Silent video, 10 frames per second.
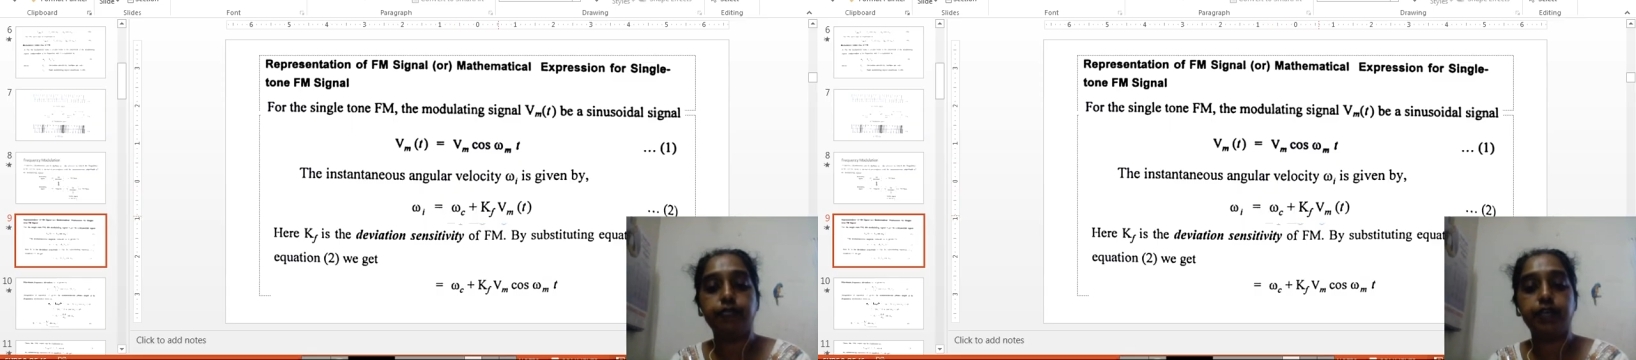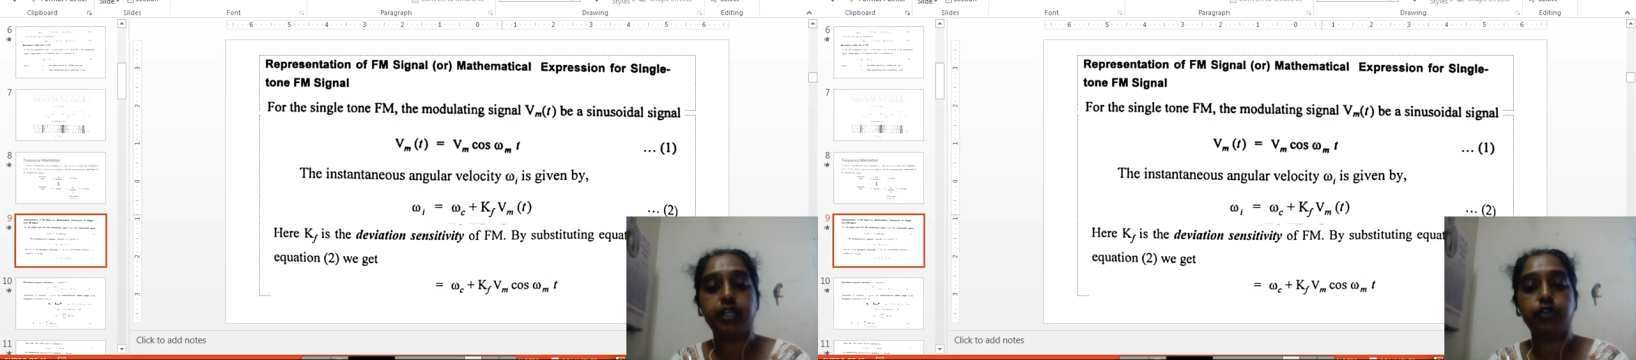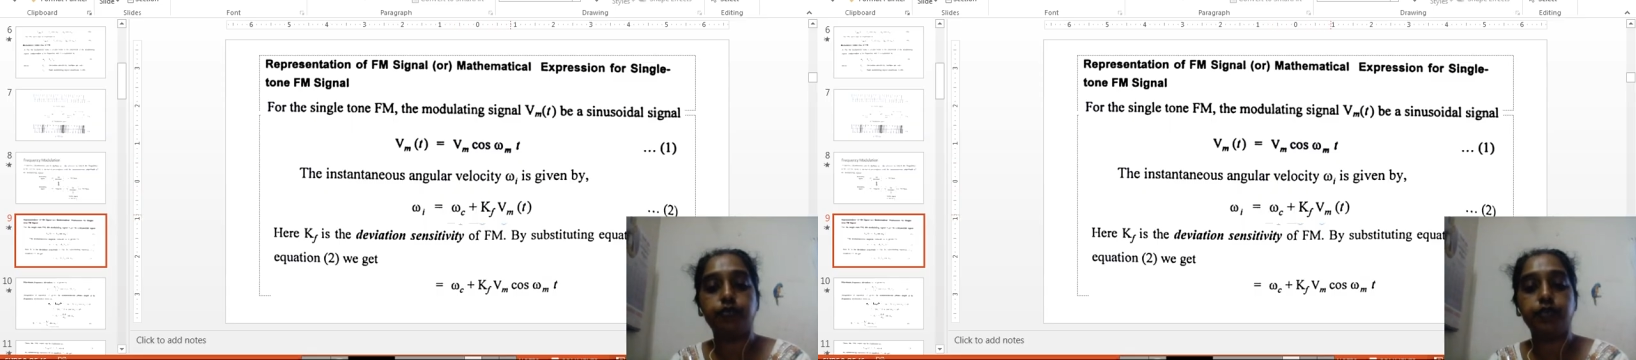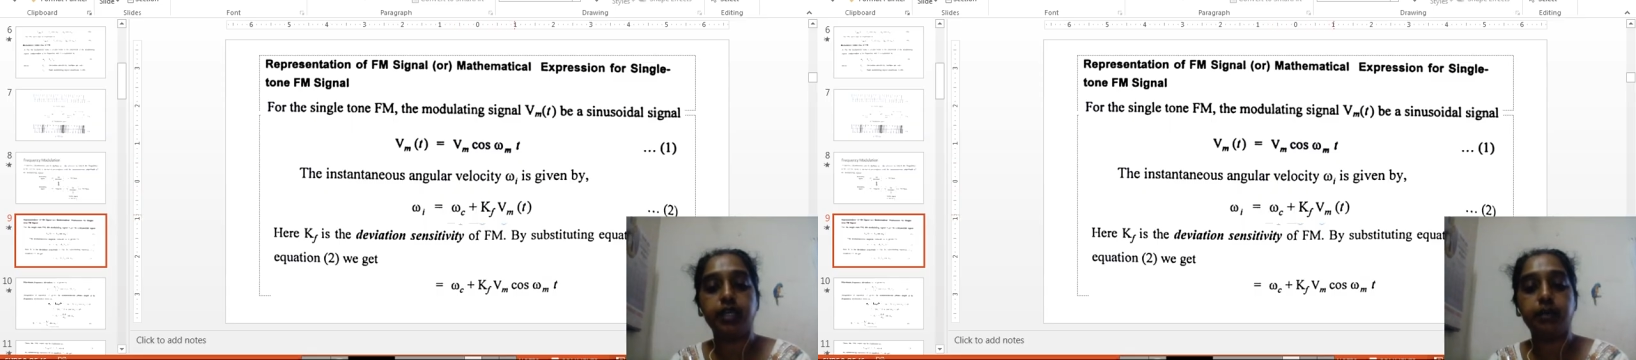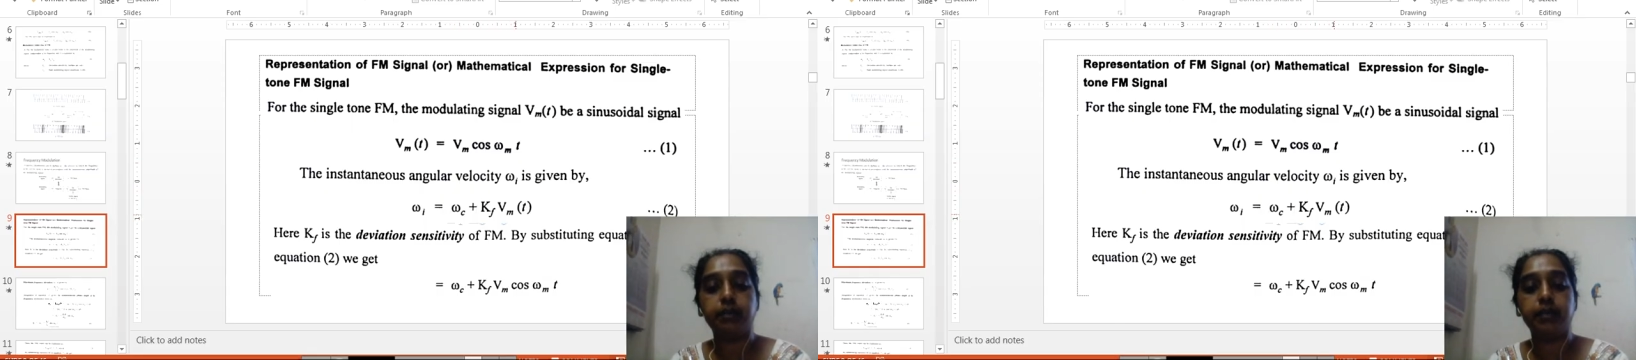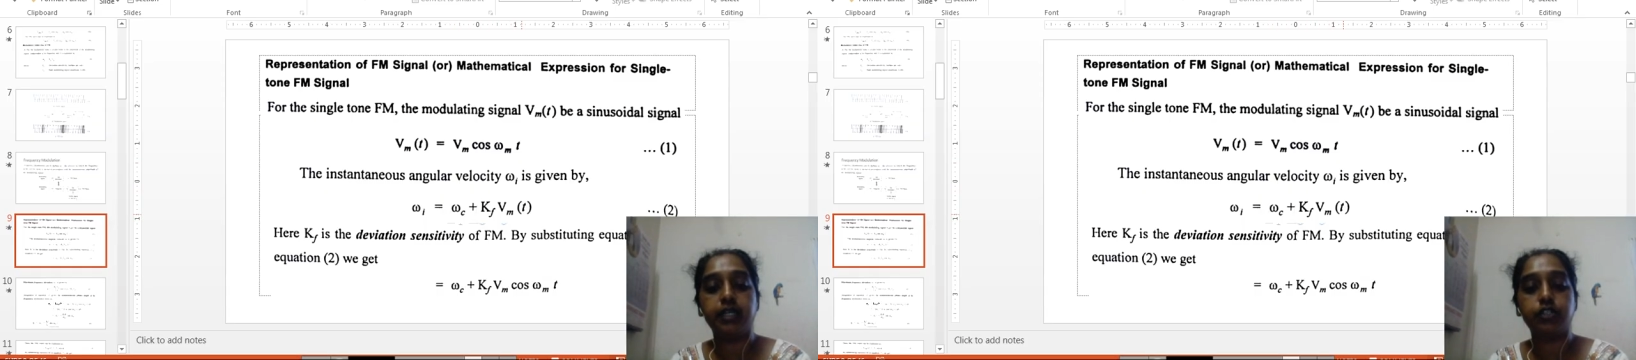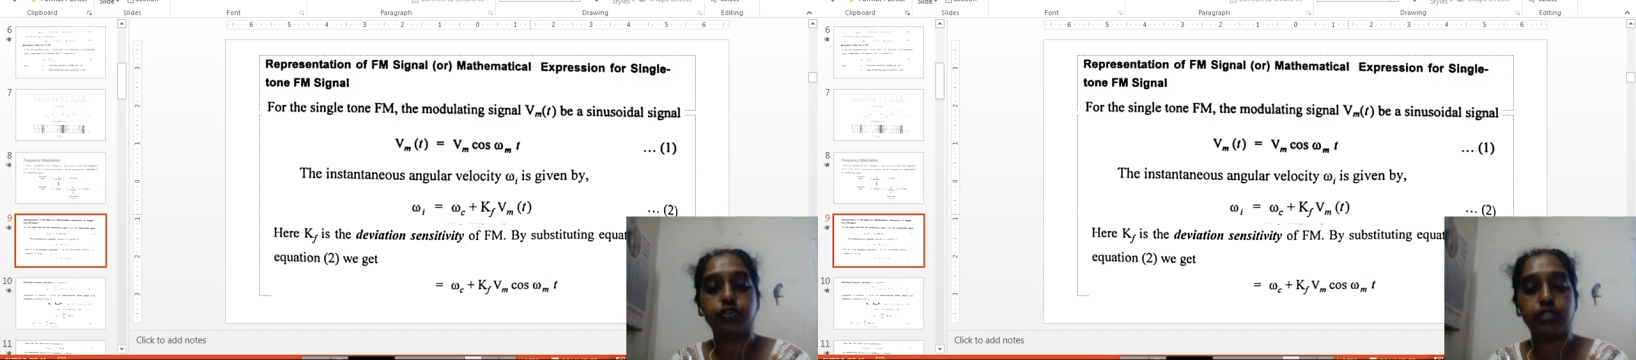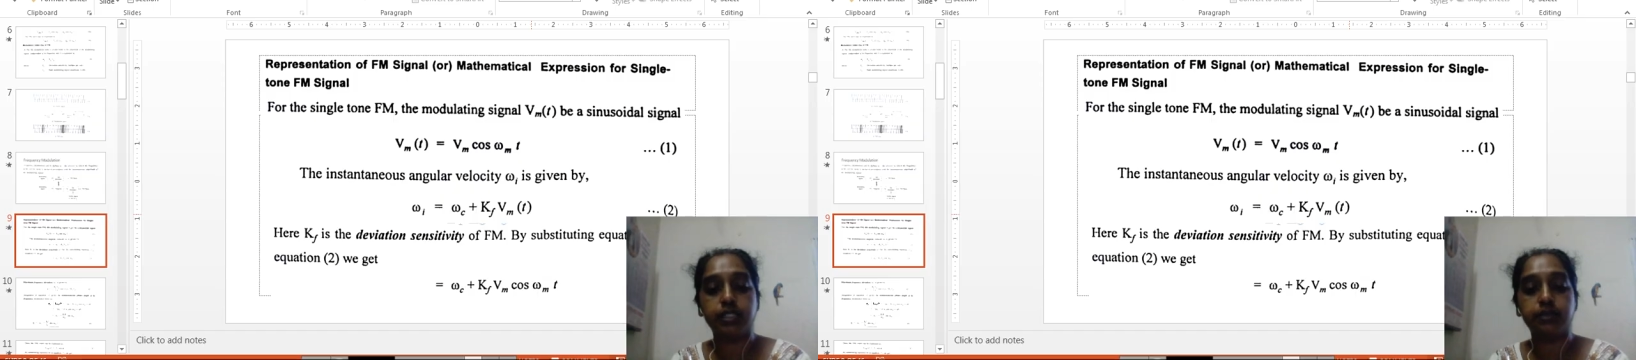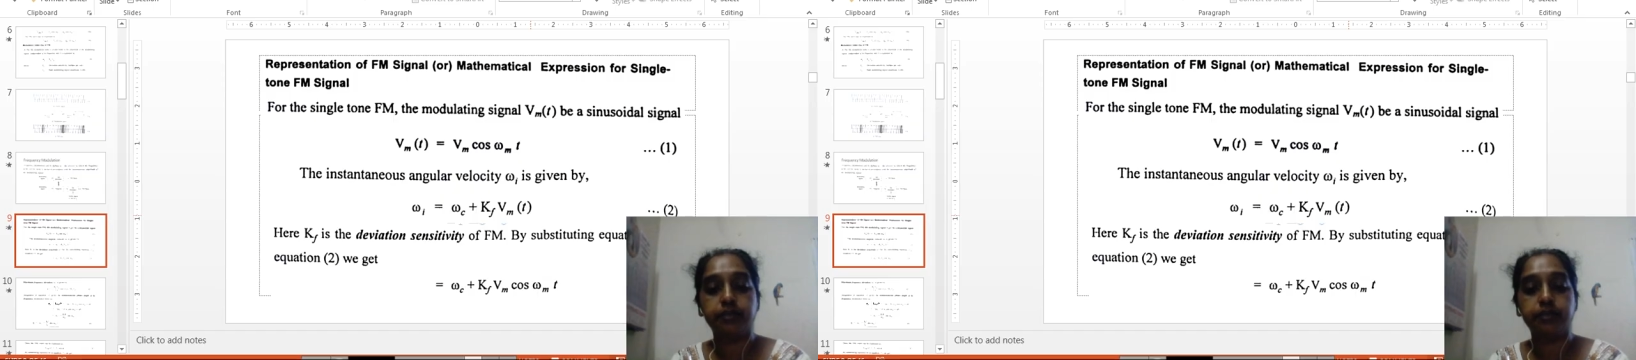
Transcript: into Vm into t,